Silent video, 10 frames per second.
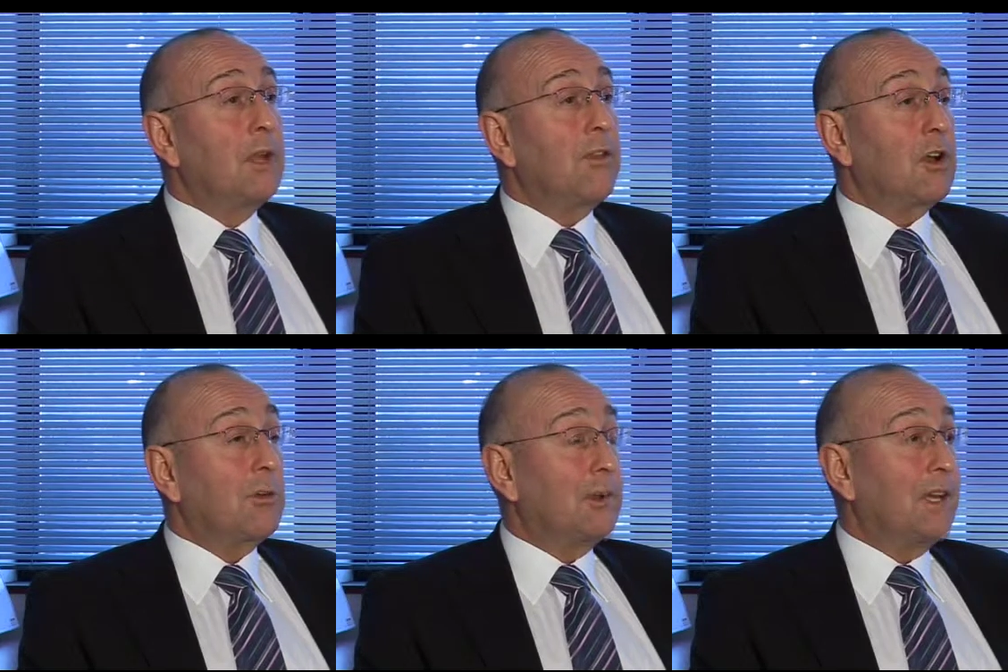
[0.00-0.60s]

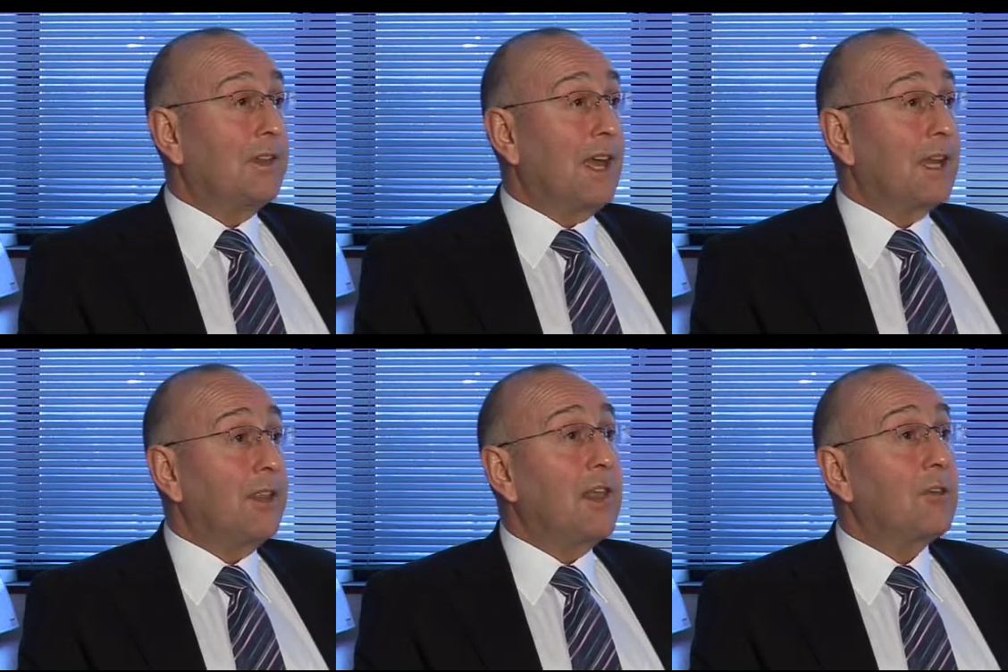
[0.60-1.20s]
they'll complete
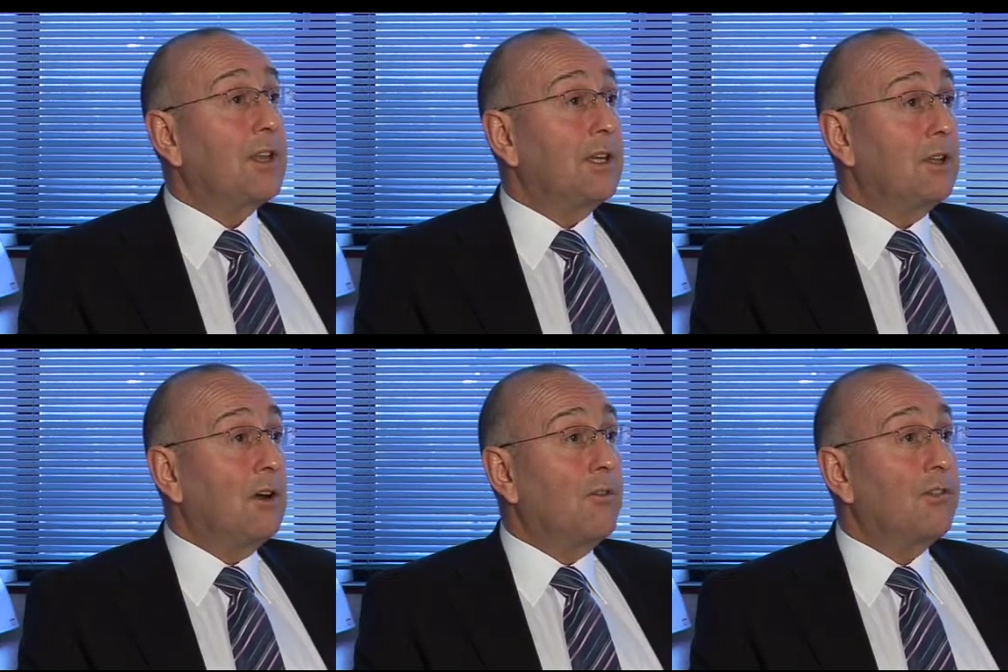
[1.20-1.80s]
that and they'll send
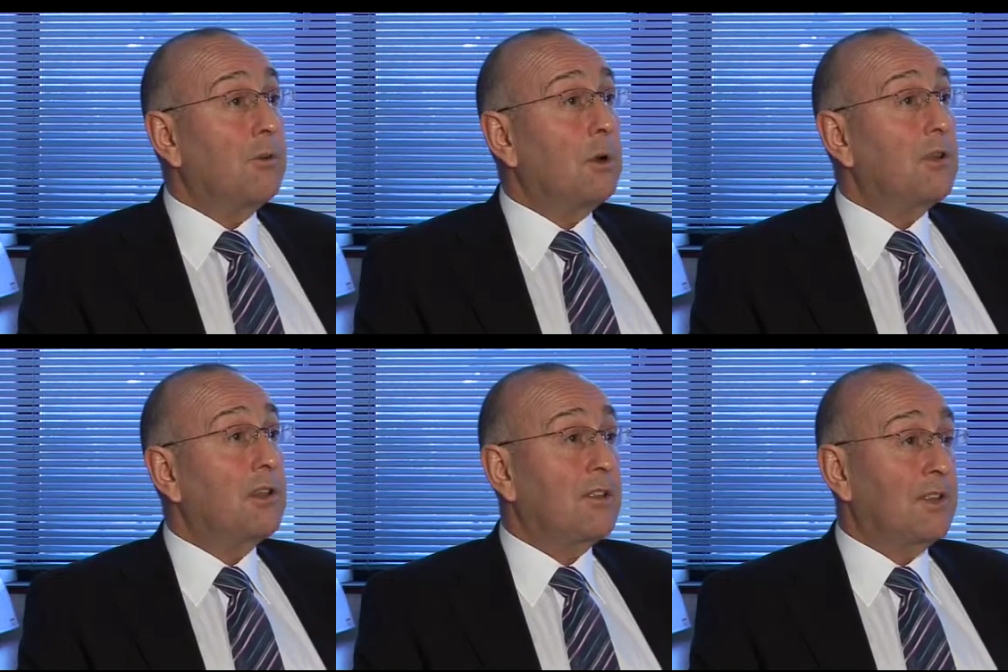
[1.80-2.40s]
it off. They
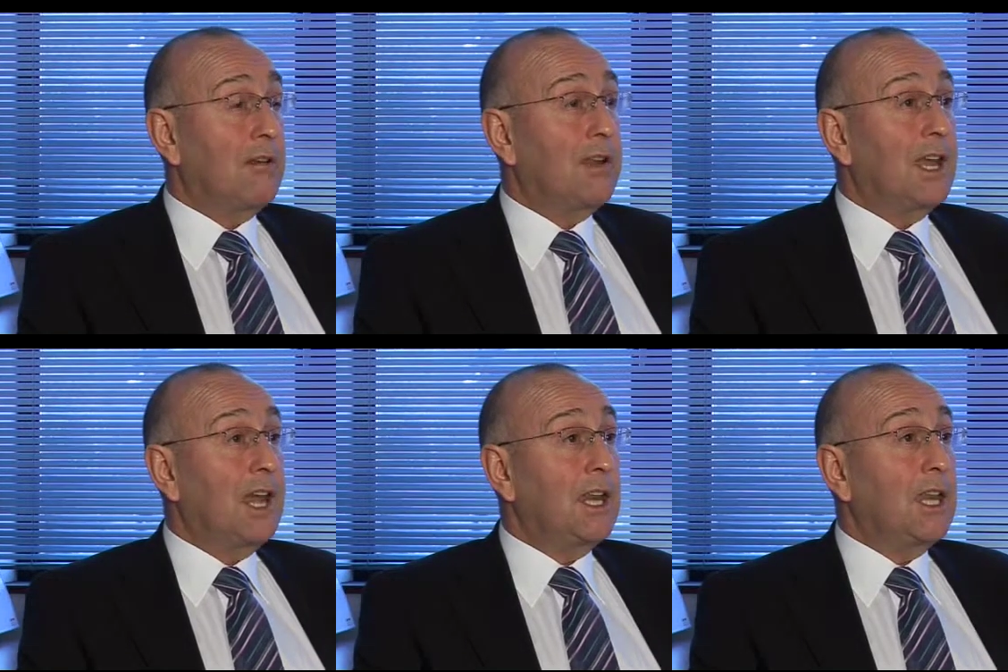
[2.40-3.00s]
won't necessarily
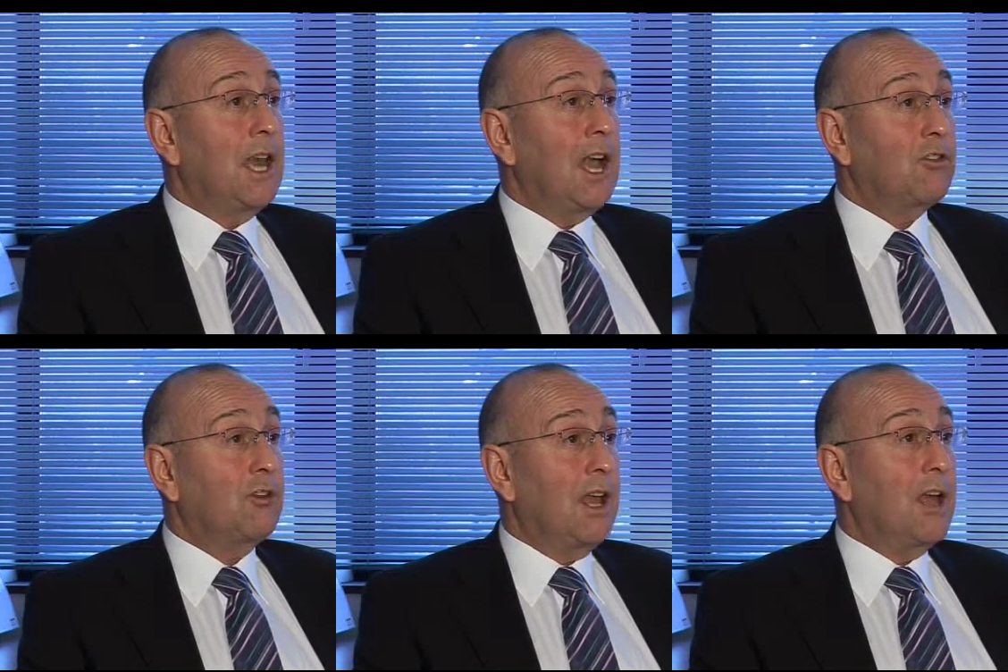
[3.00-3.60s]
get any
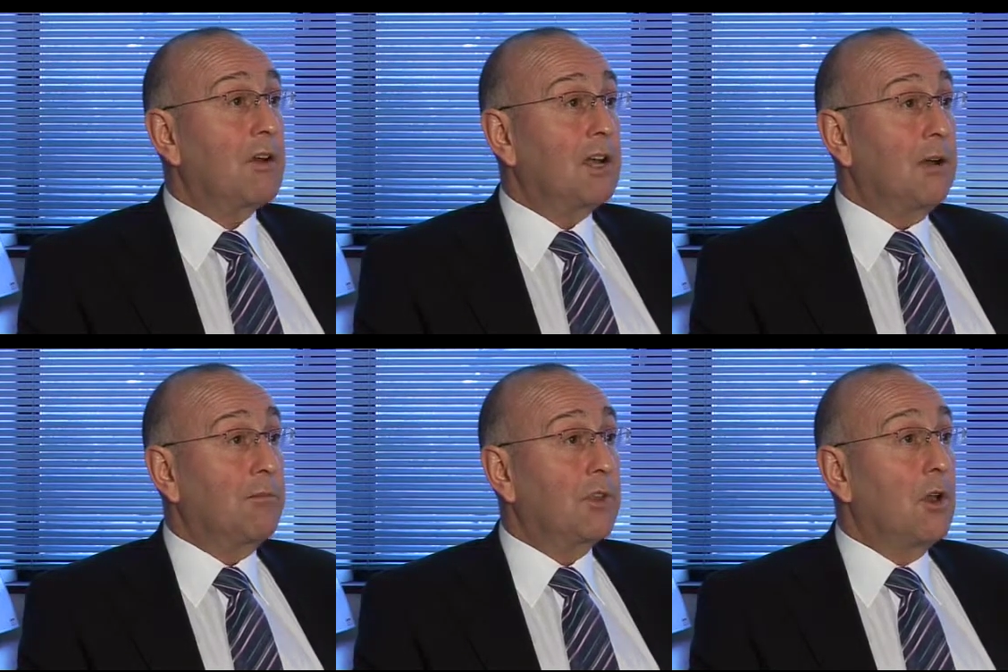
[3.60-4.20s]
actual
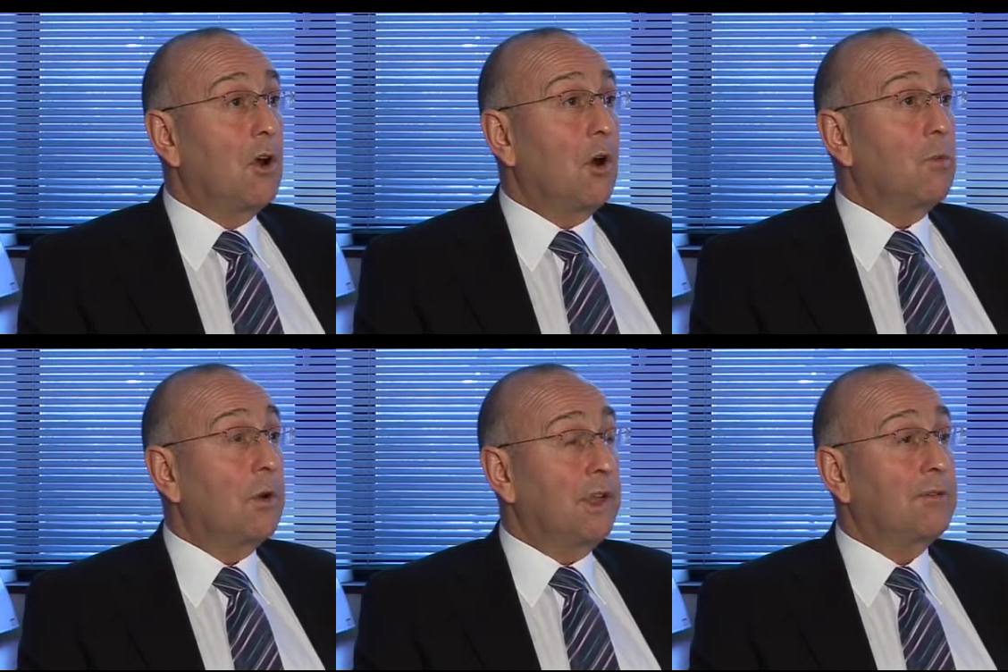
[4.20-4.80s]
outcomes
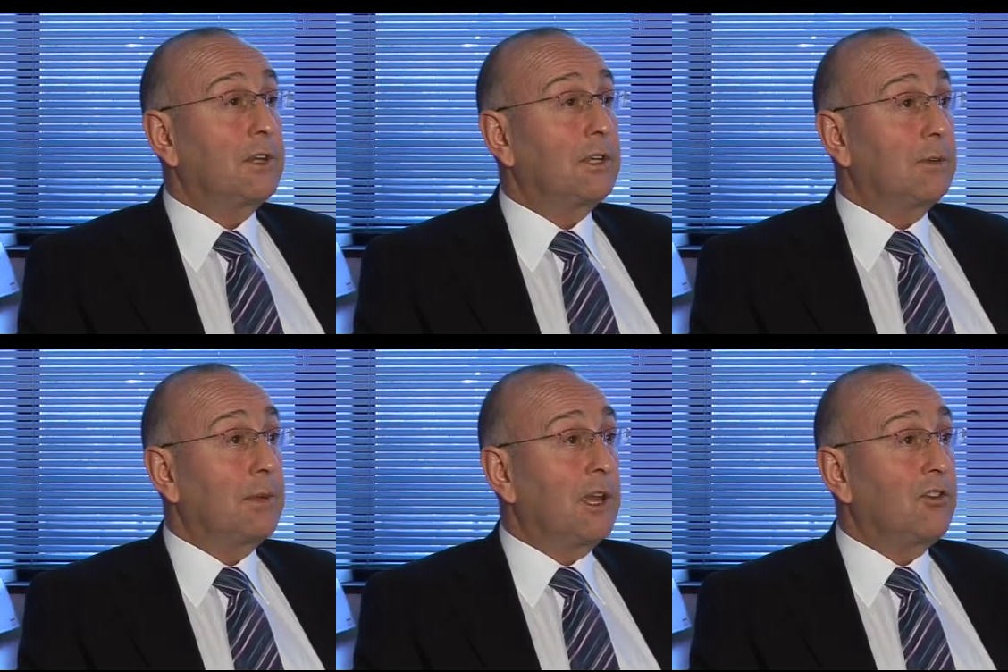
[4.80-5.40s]
on what they've done to
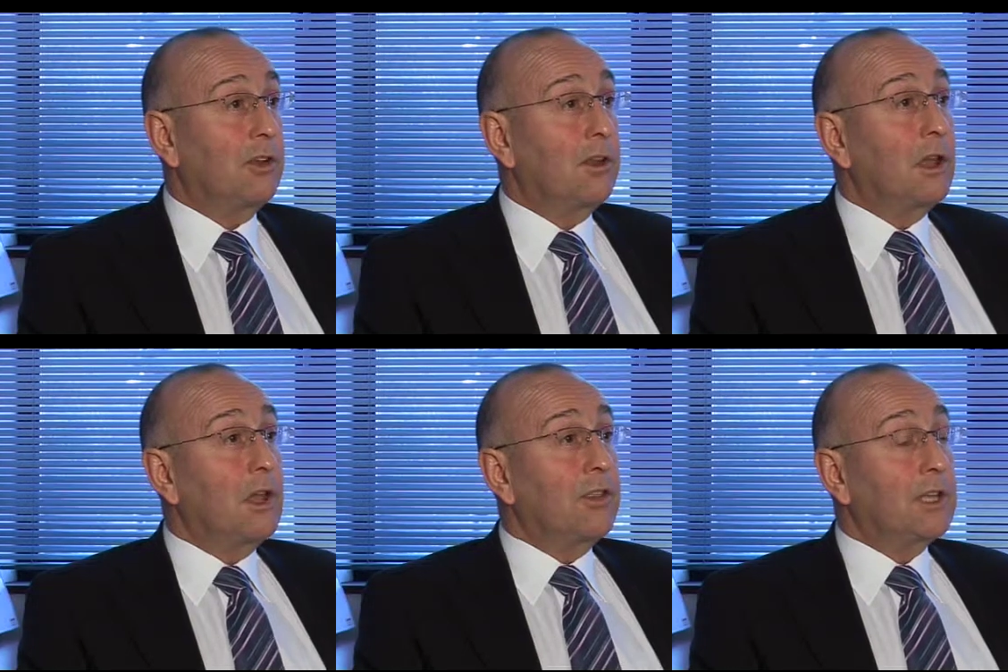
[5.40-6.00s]
the patient.
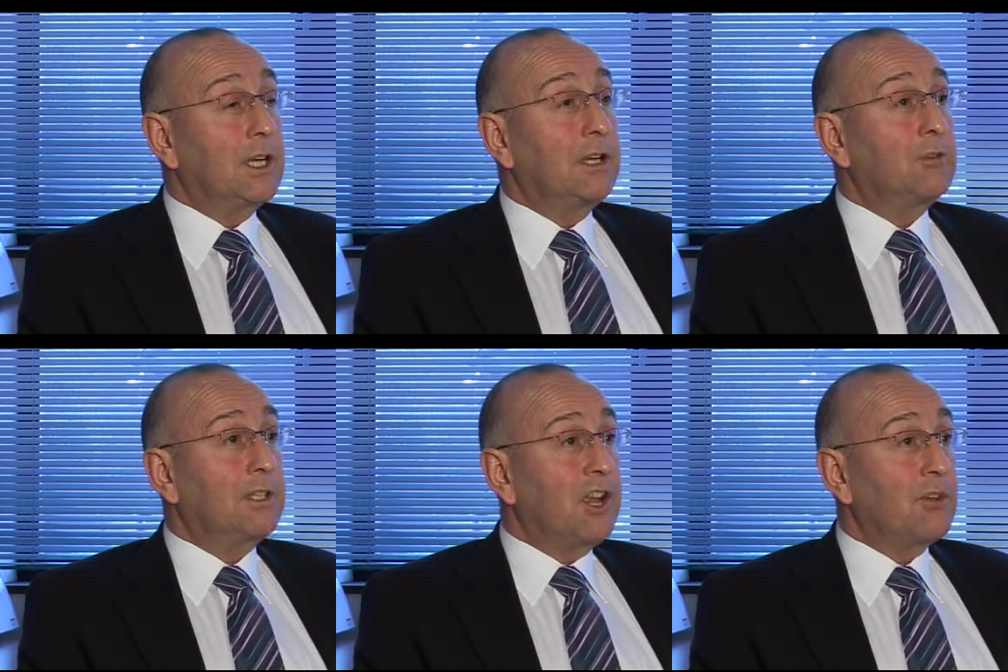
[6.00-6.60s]
The
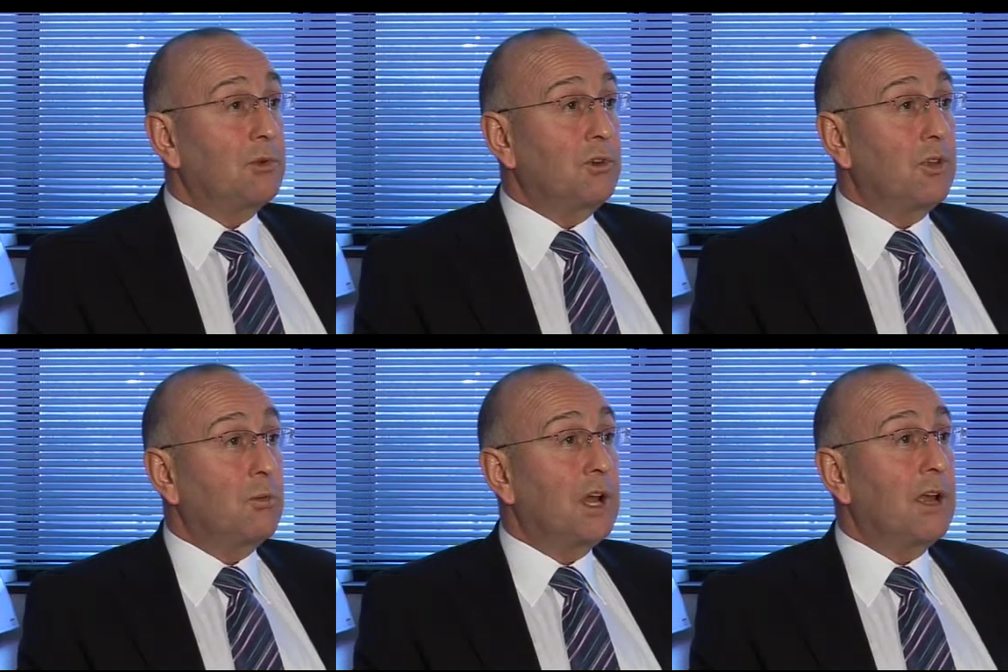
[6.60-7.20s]
clinical dashboard
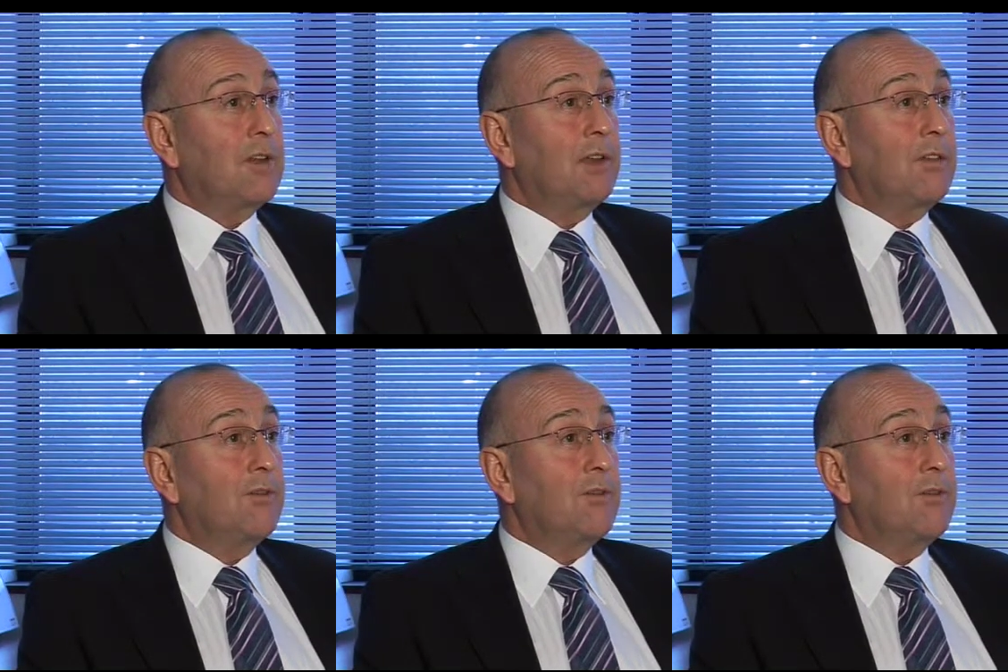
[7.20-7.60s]
is a way of giving